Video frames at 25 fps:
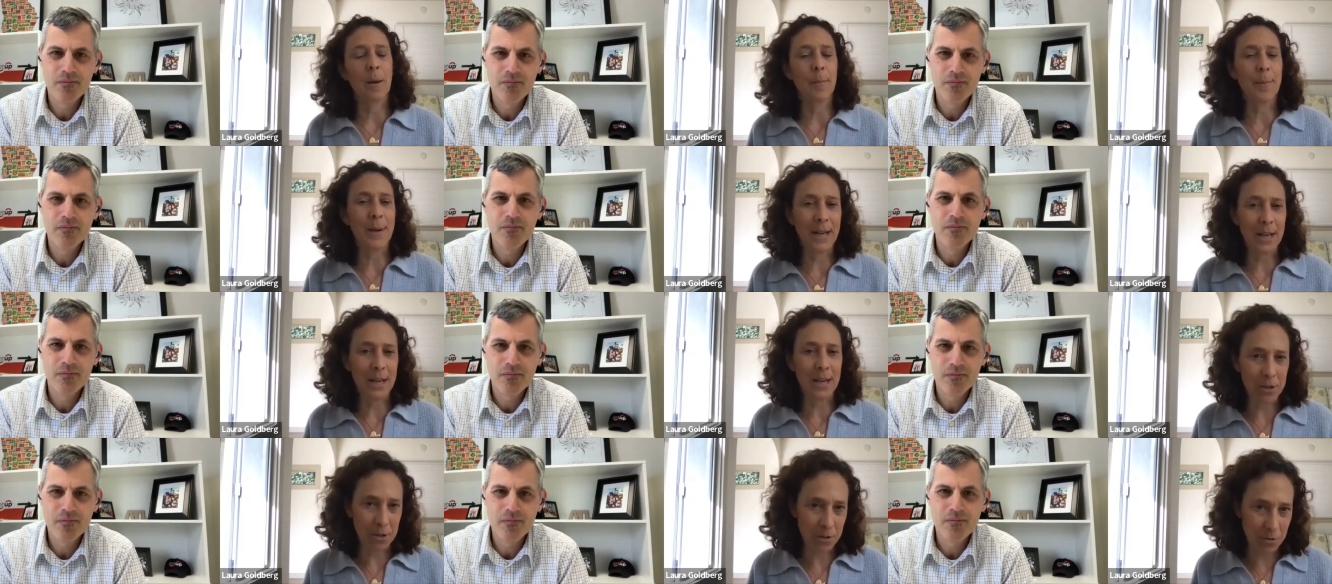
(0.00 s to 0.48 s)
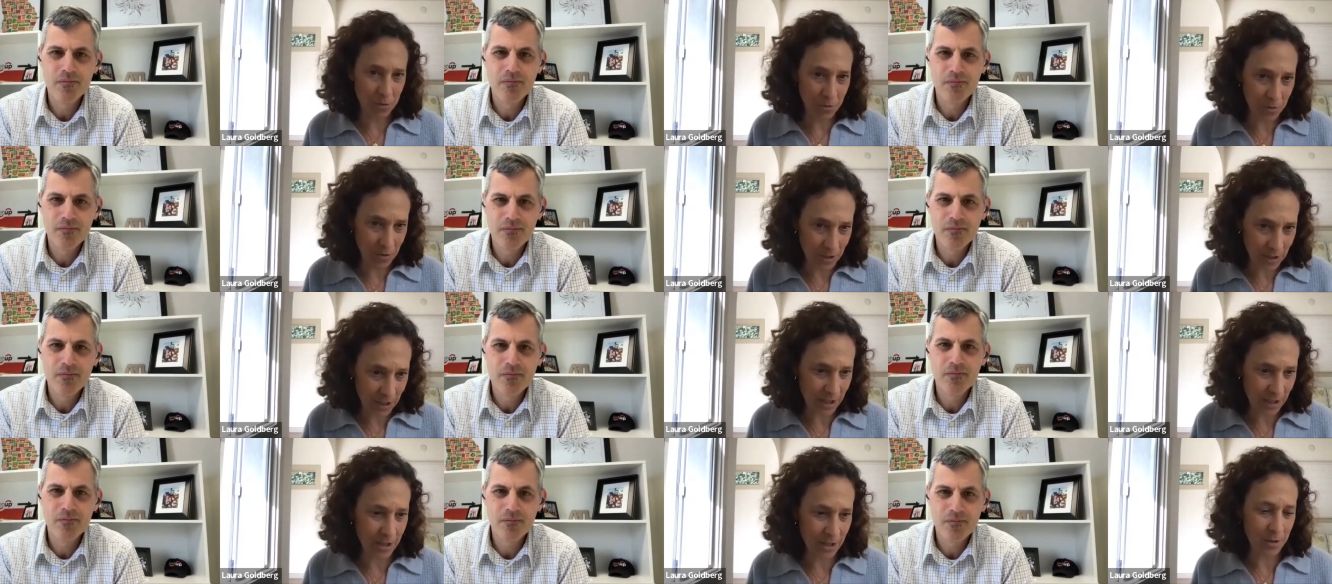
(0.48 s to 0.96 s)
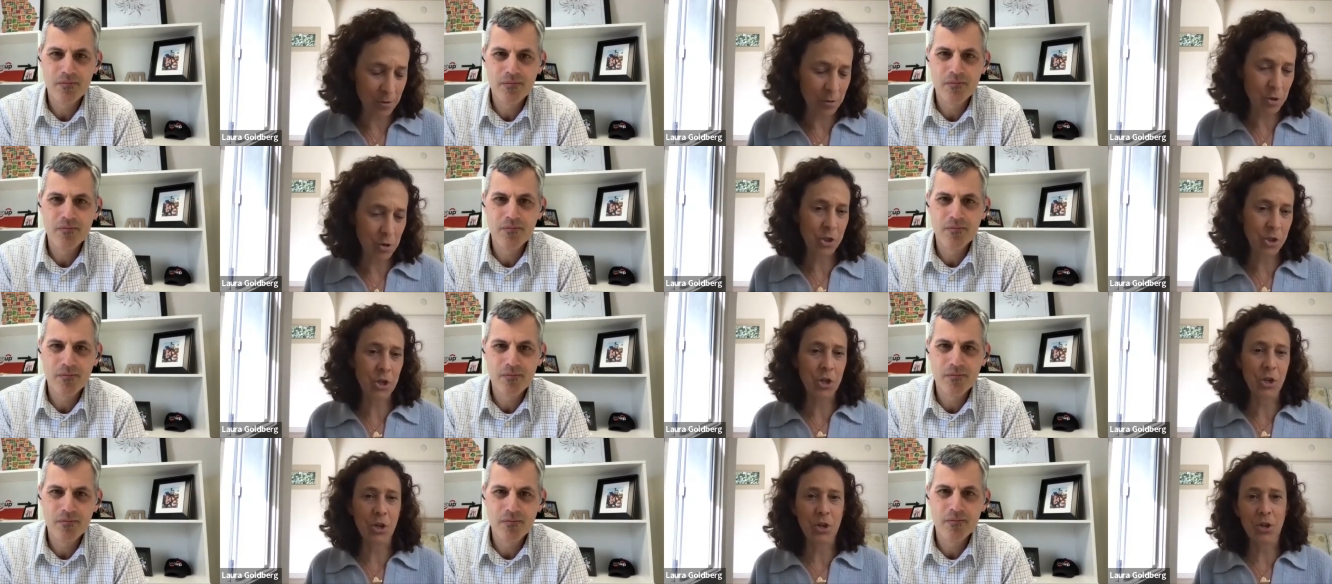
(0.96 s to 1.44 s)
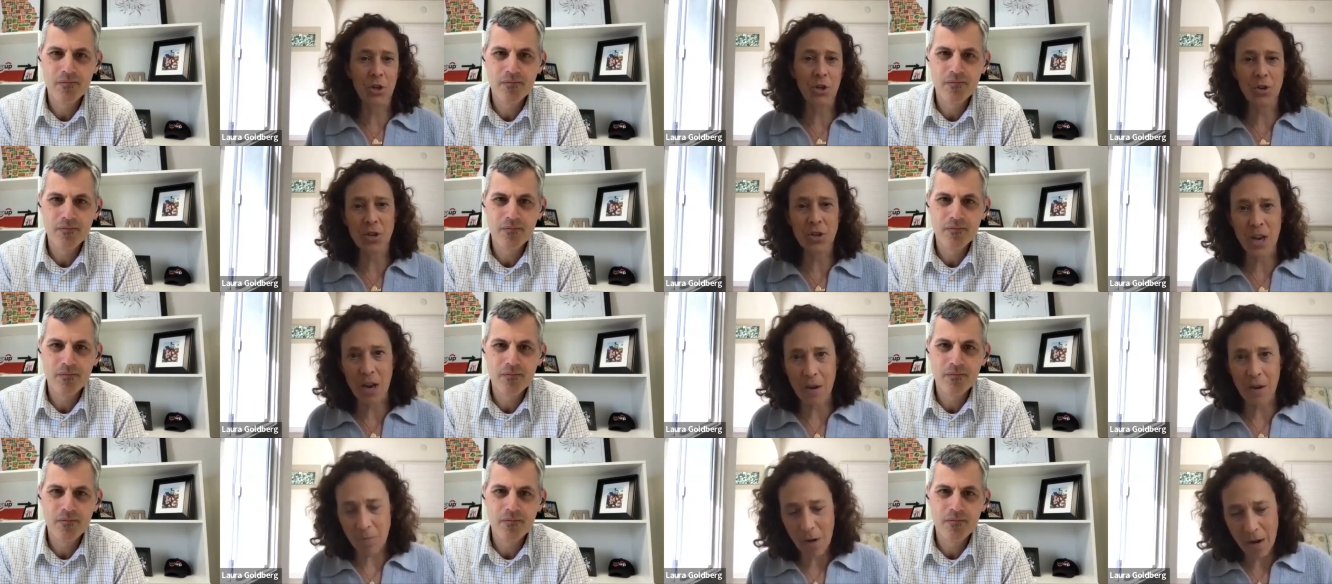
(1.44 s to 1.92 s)
Speaker 1: about you know
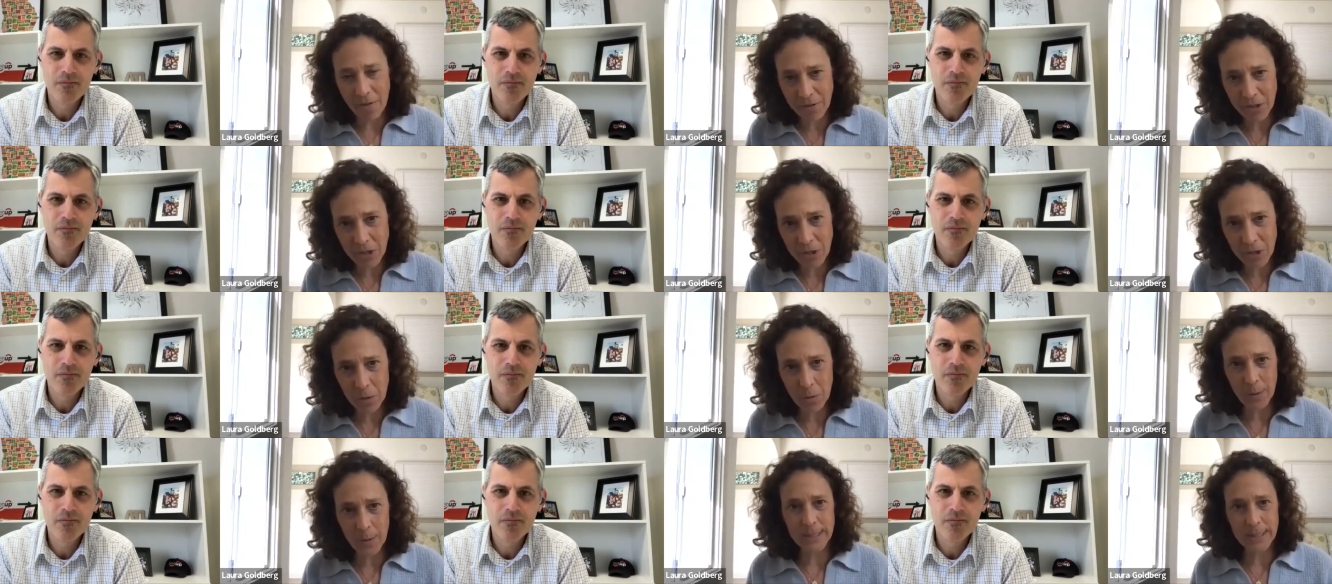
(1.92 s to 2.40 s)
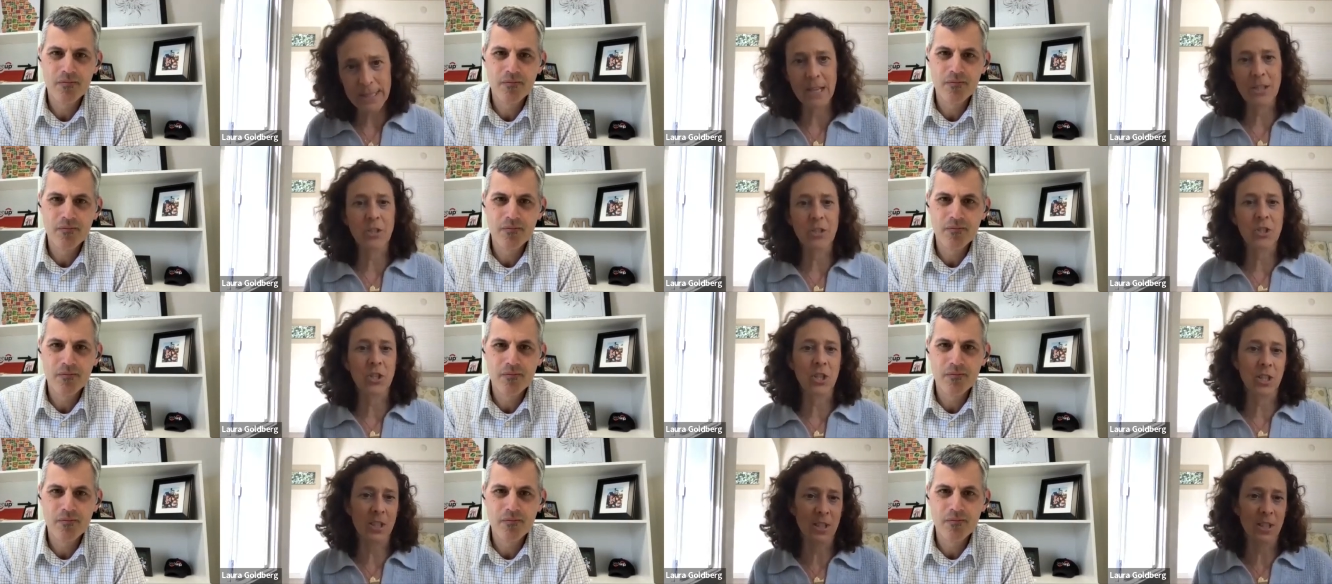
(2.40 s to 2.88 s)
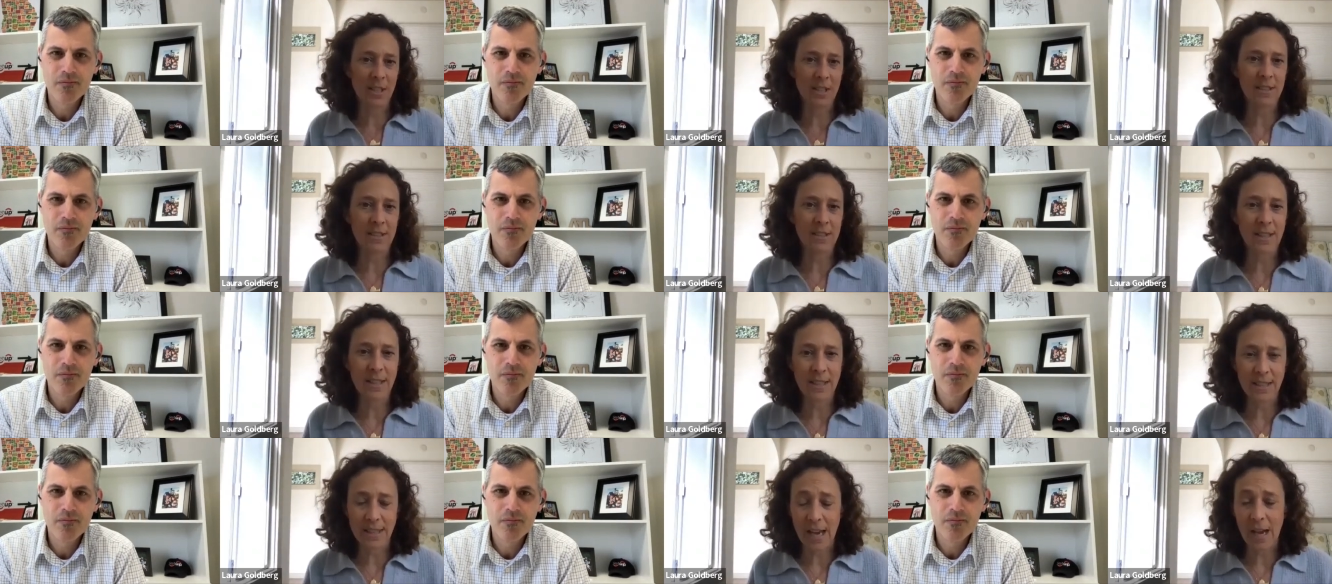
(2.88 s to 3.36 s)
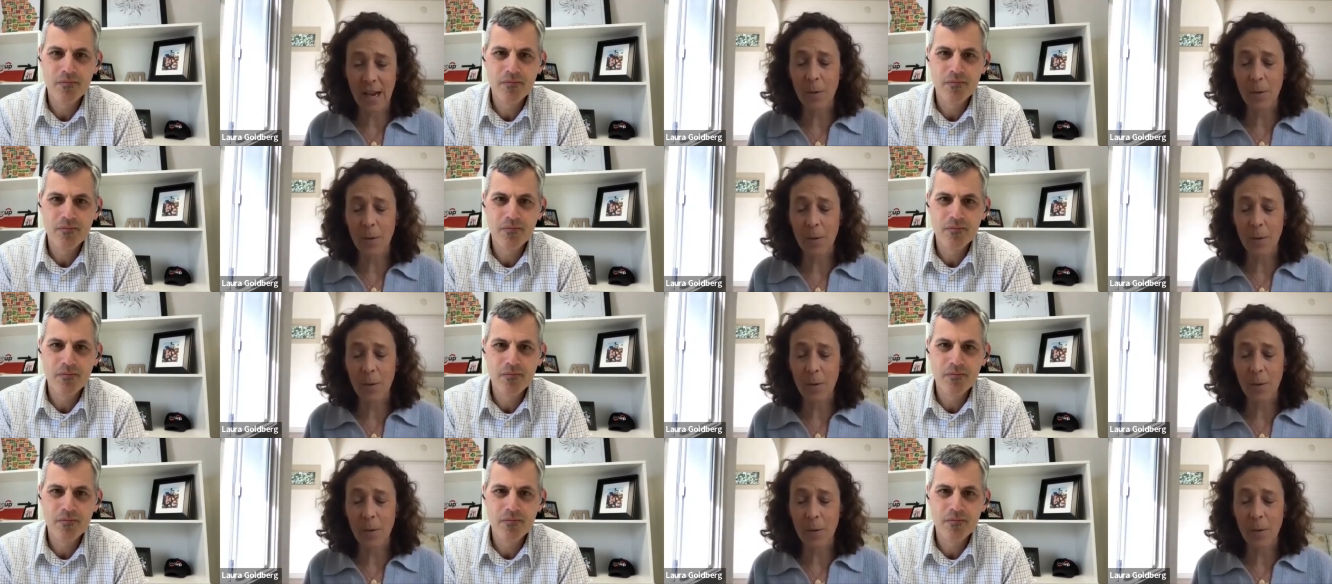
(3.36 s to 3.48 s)
churn net revenue retention things like